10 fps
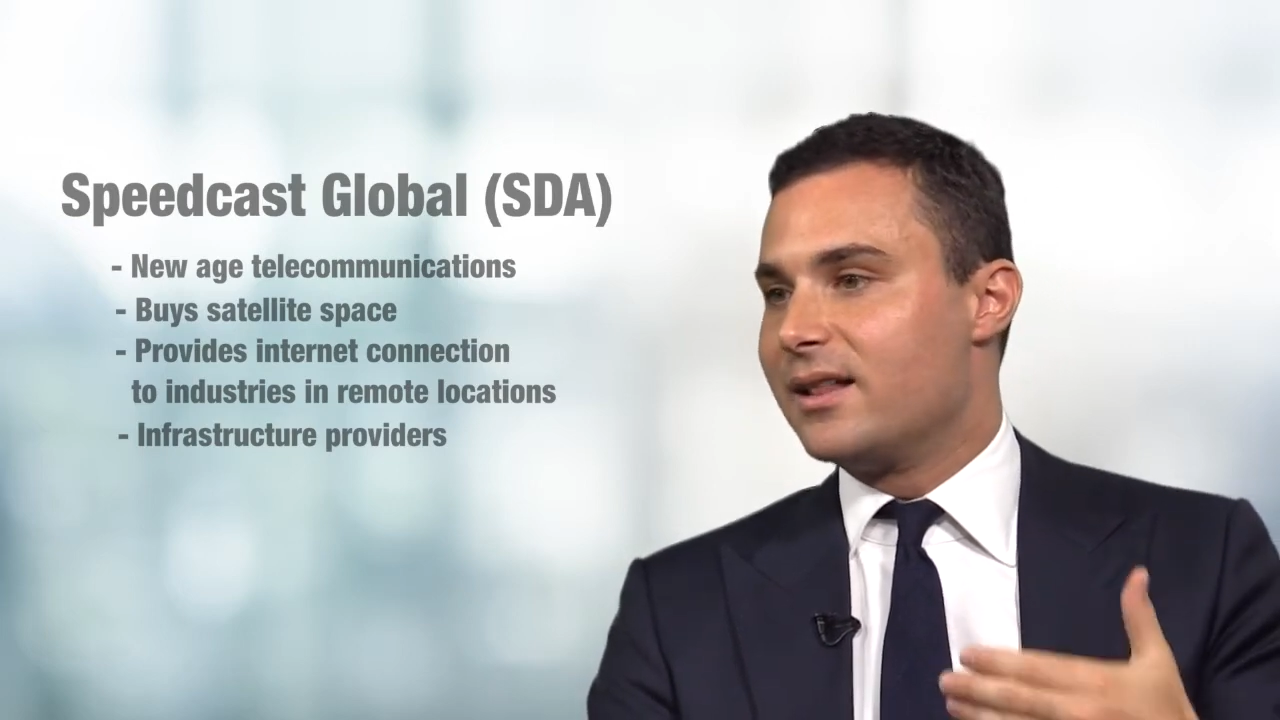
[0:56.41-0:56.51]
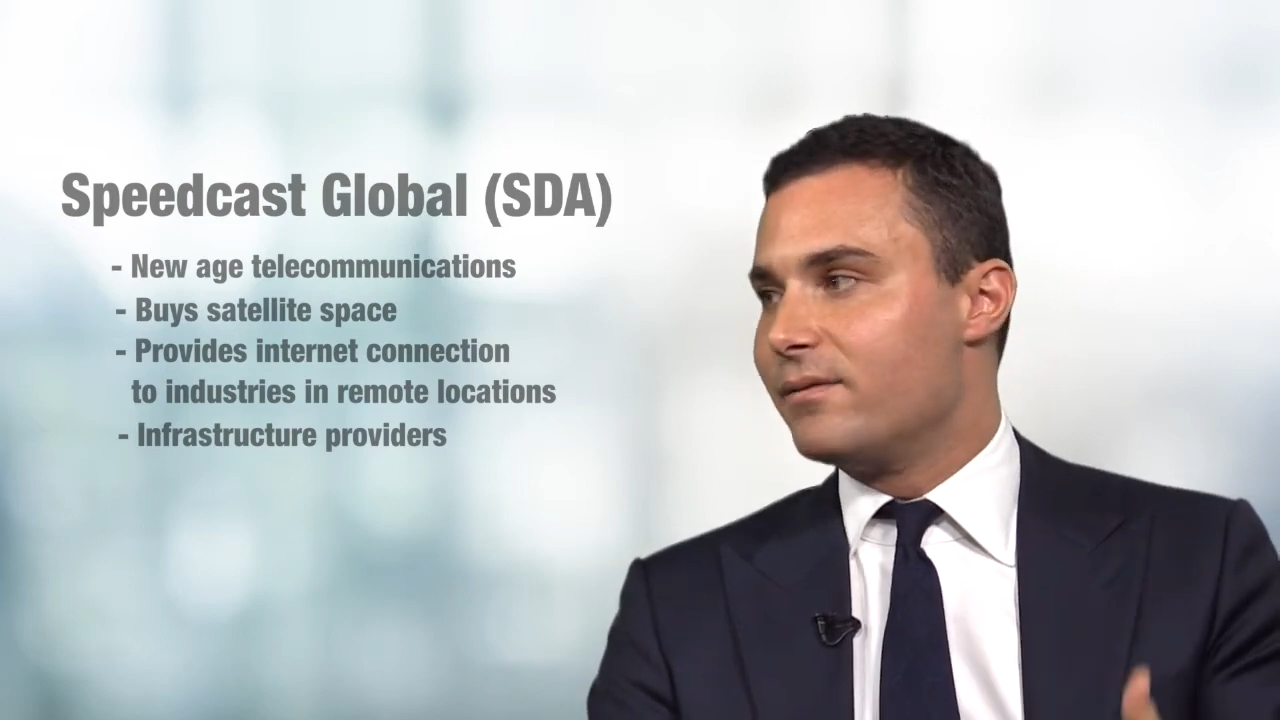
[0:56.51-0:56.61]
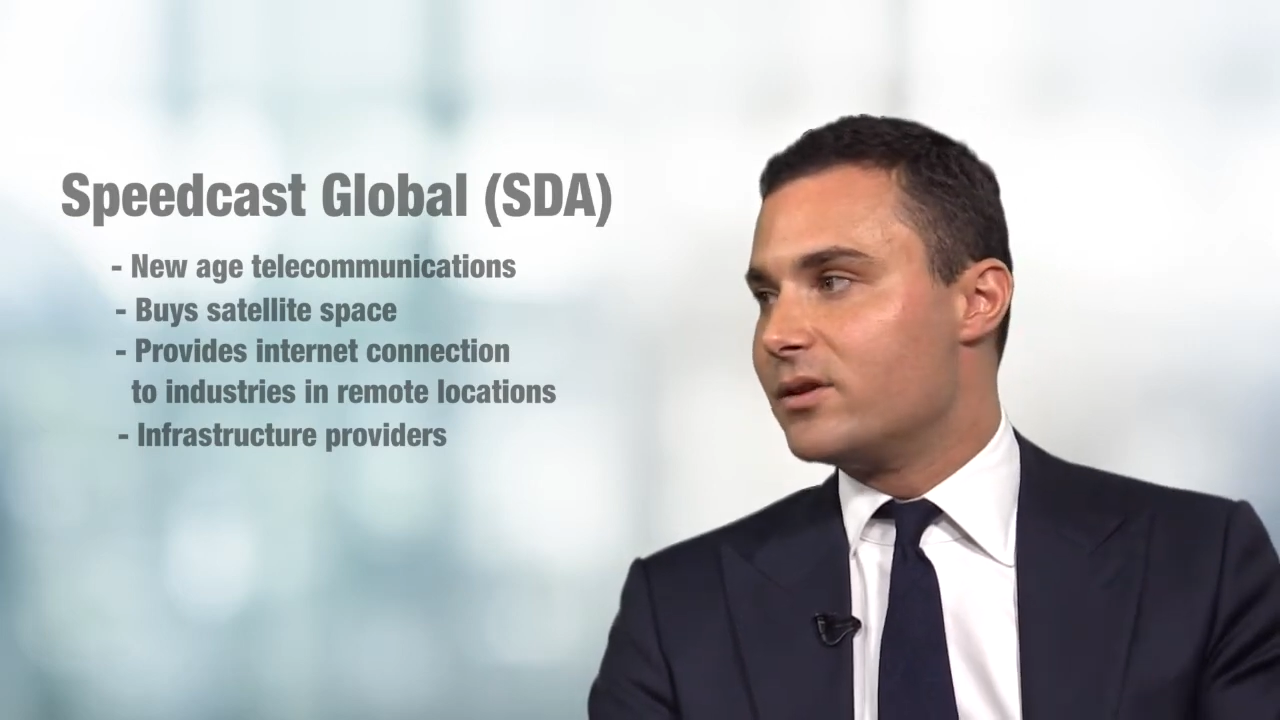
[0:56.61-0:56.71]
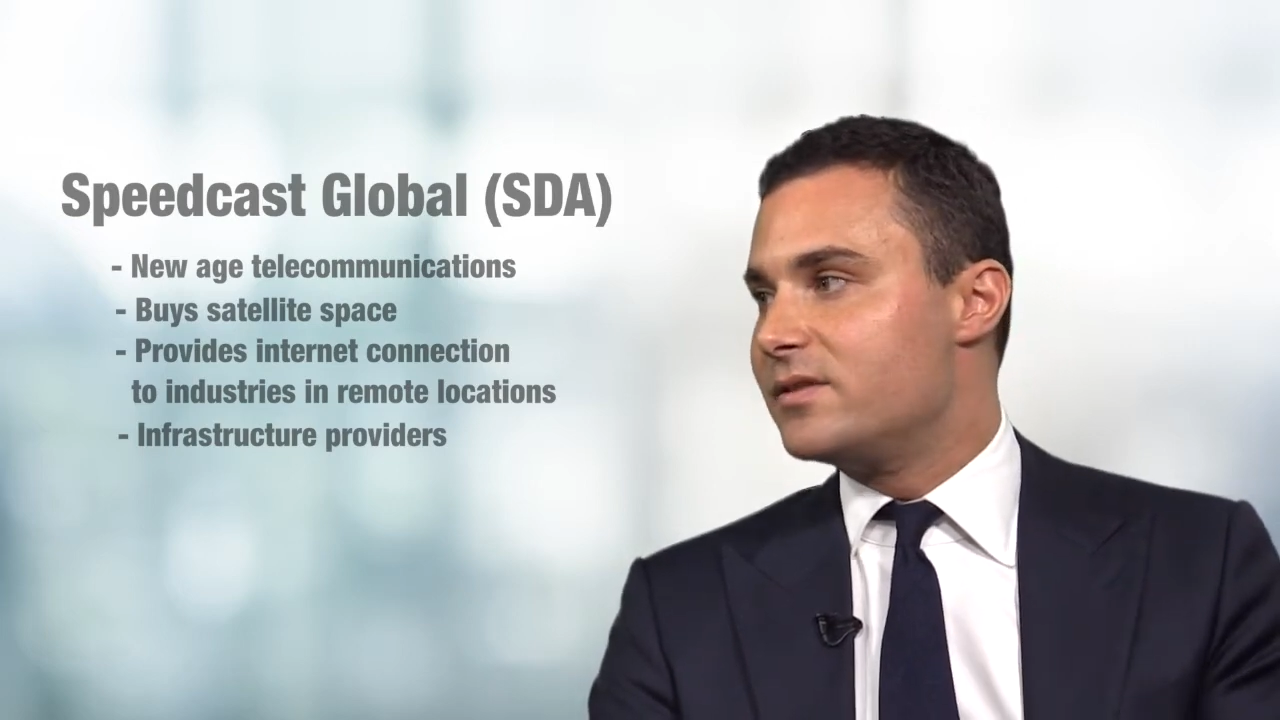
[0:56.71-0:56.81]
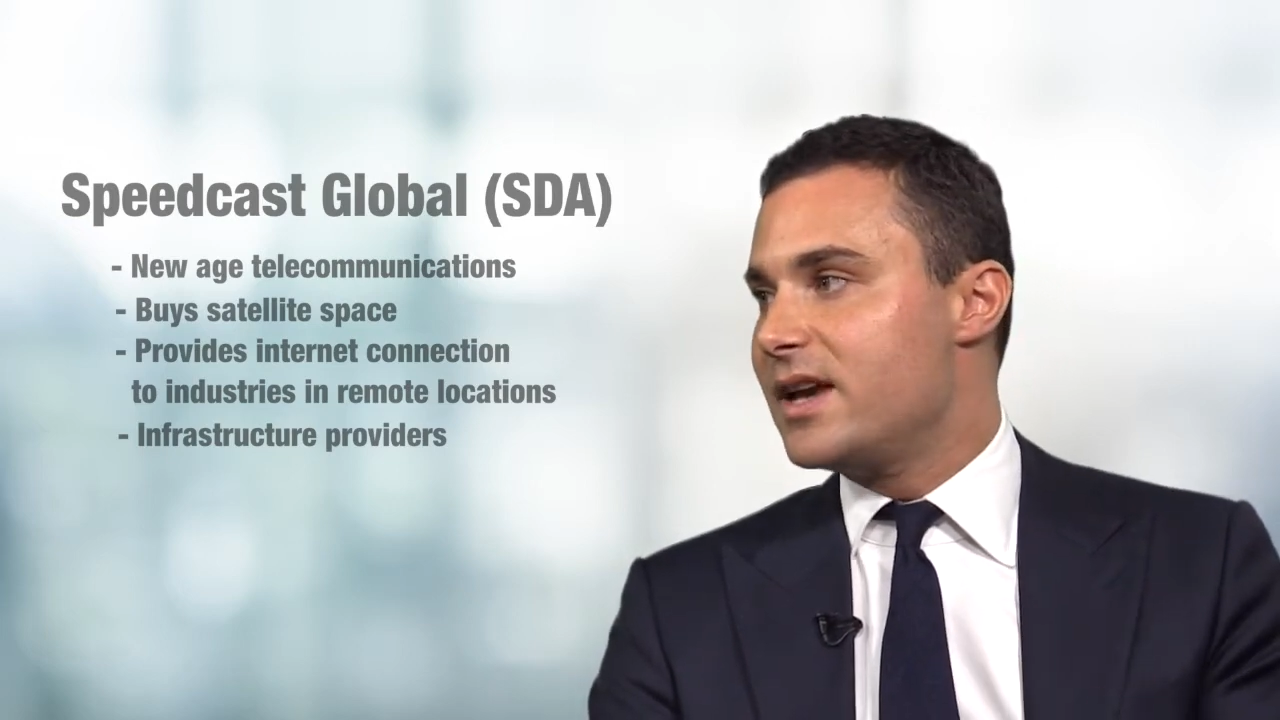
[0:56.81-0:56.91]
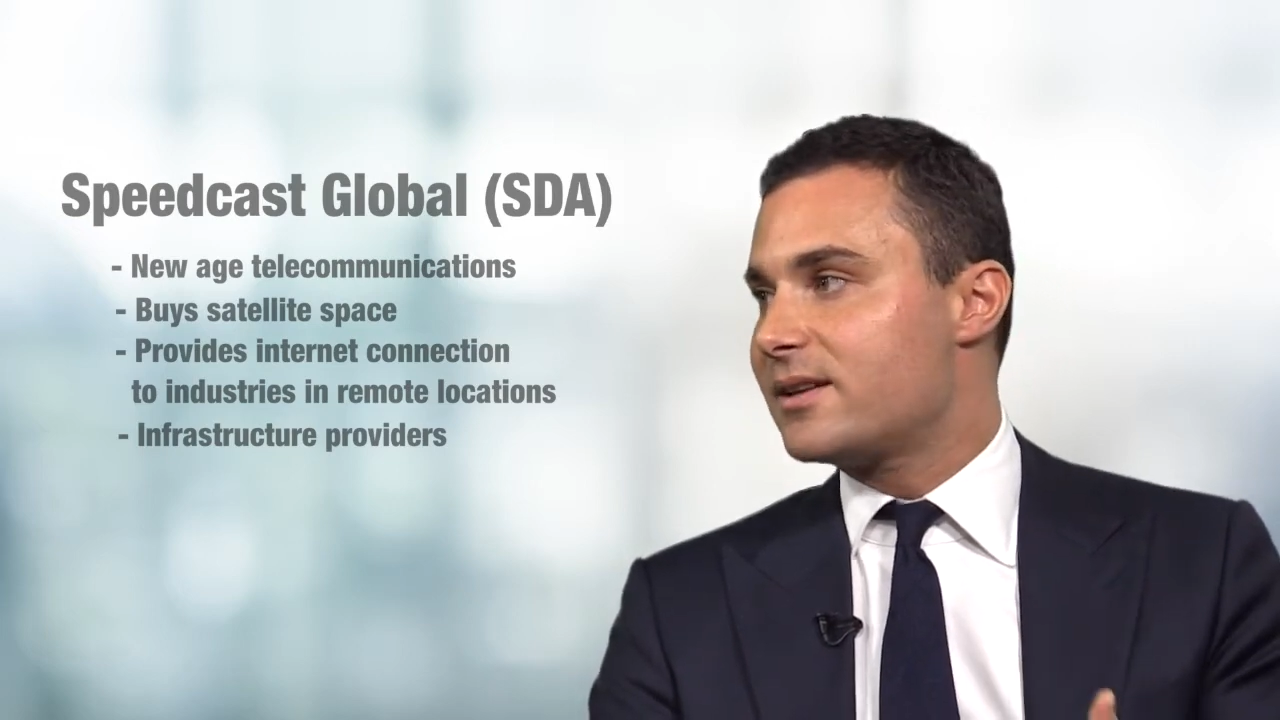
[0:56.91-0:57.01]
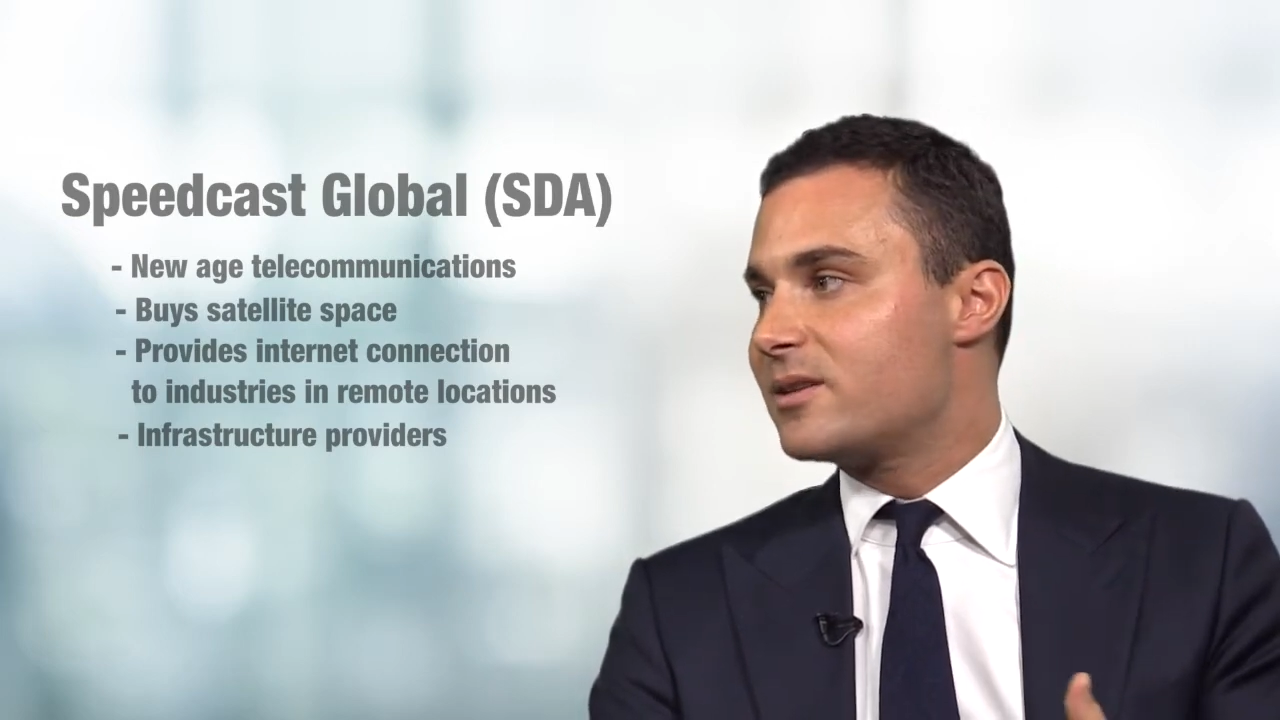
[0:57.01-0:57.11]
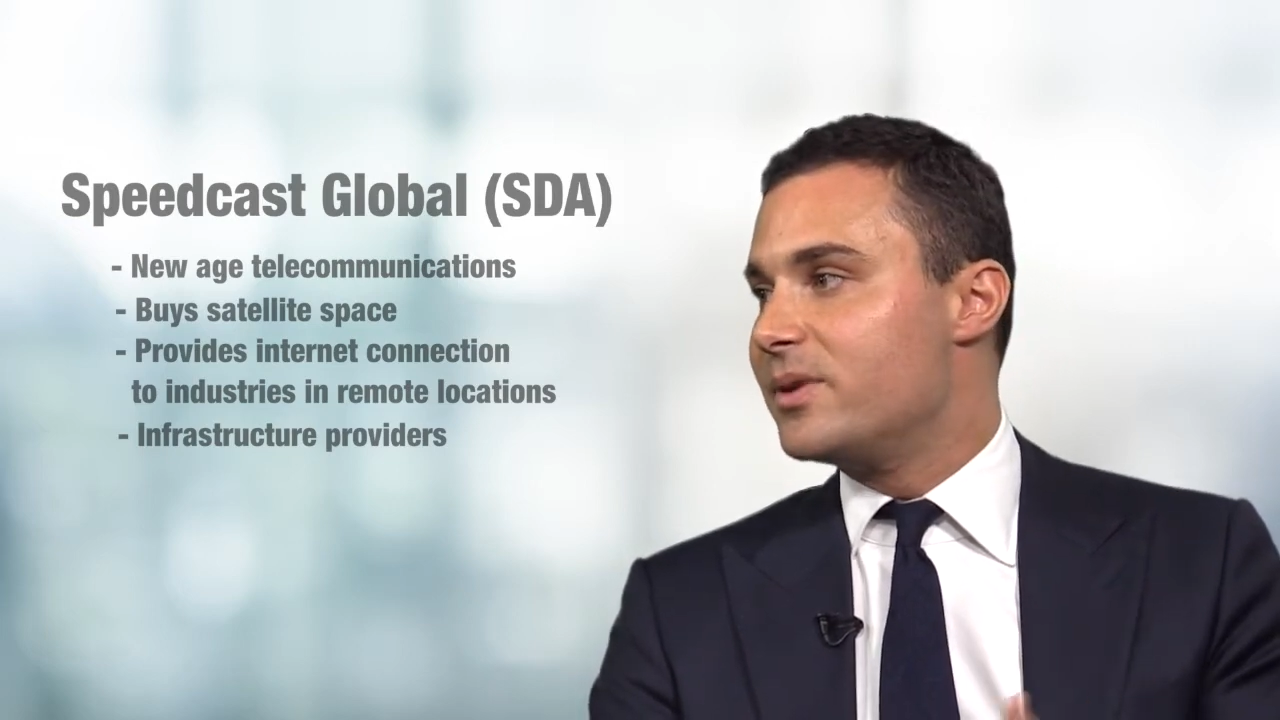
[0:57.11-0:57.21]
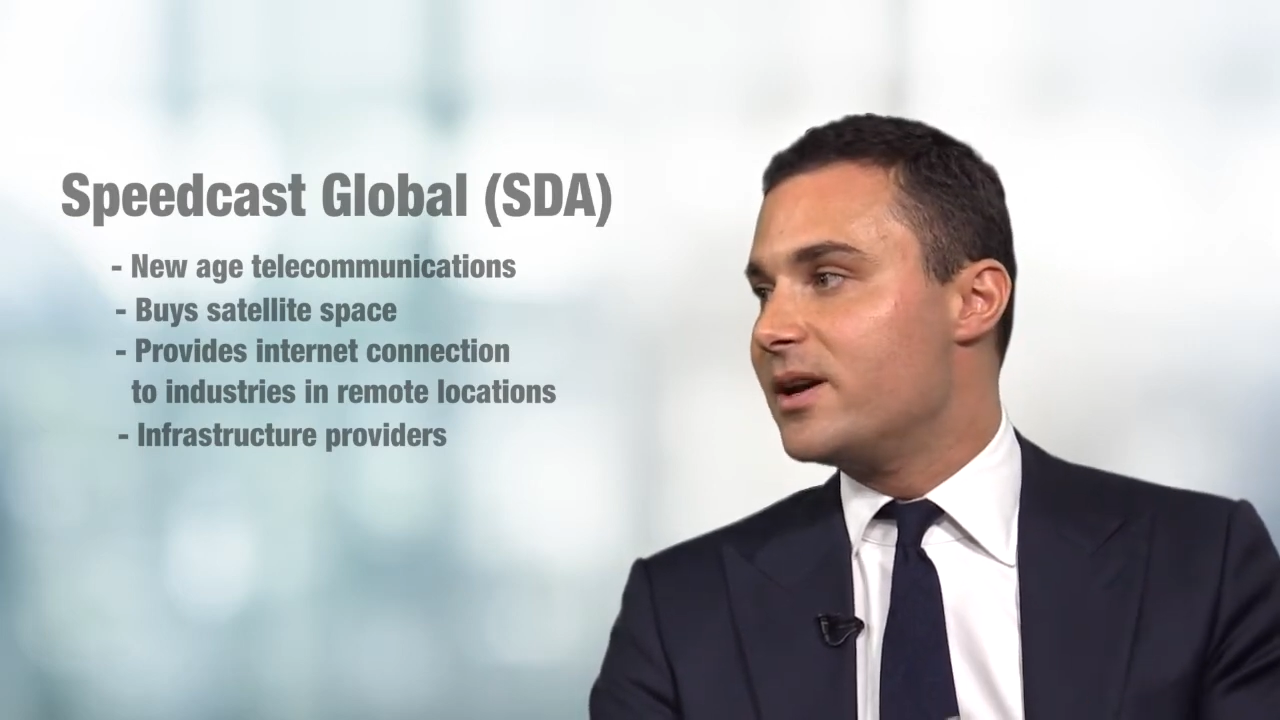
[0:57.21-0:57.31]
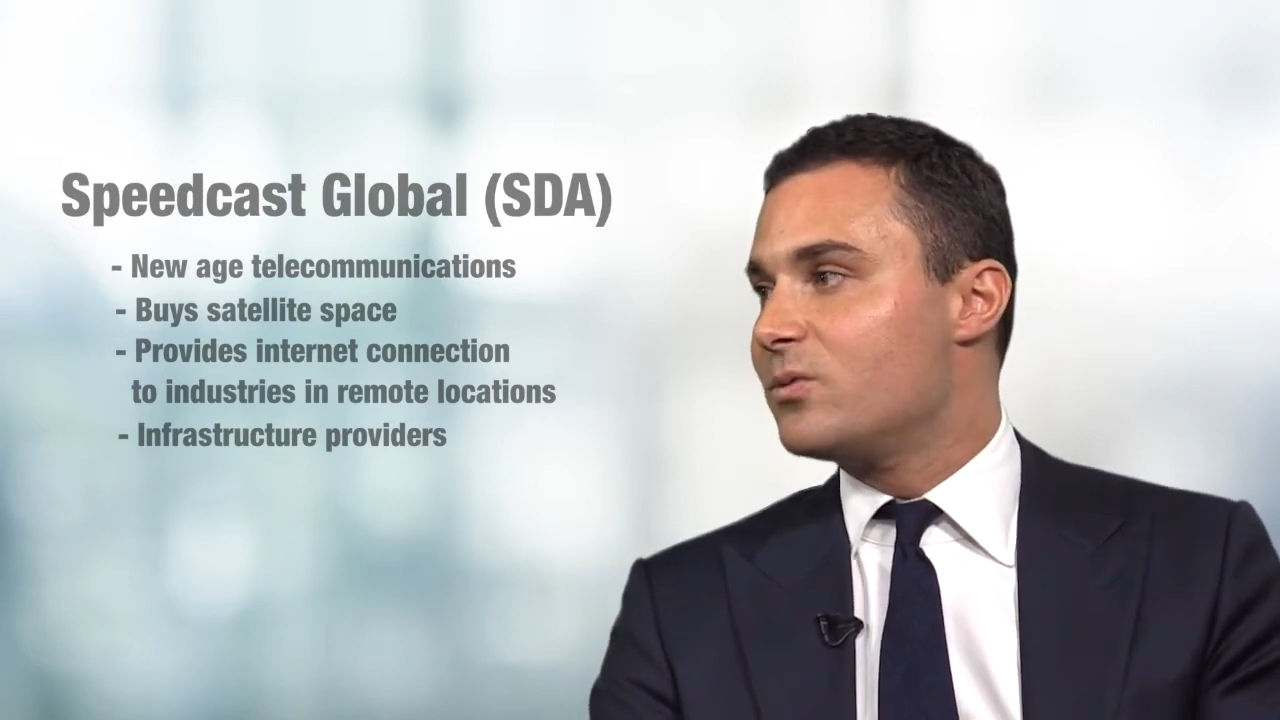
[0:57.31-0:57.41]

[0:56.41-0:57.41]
level of debt compared